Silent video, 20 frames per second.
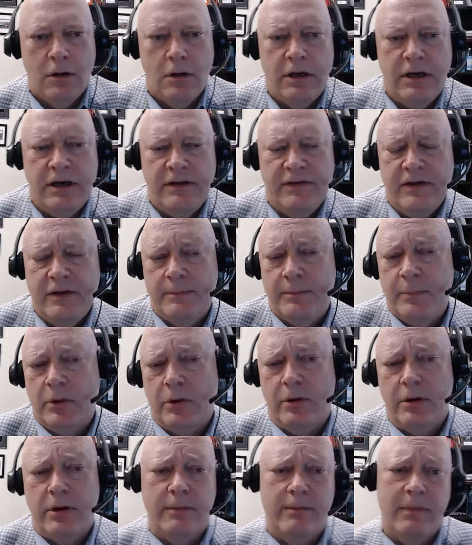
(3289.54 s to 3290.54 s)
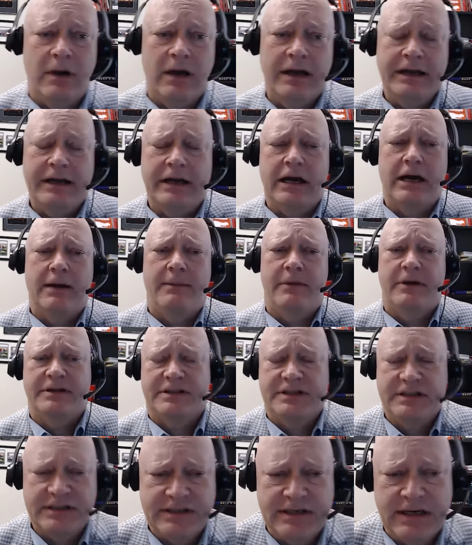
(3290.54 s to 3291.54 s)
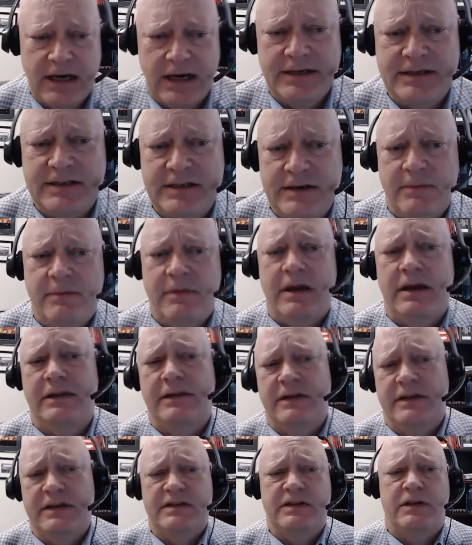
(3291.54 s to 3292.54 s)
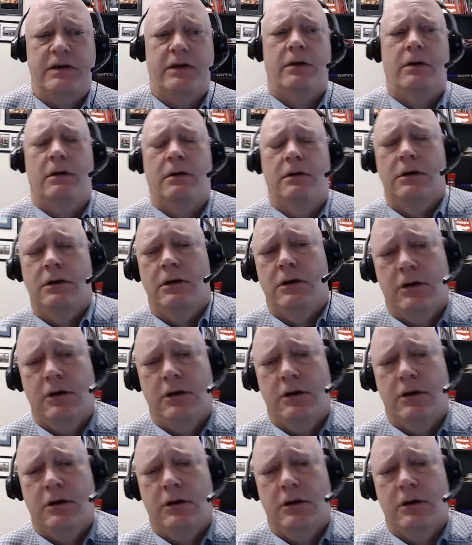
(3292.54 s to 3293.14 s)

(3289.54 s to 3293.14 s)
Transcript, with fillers: And I think part of my comments is not to make this all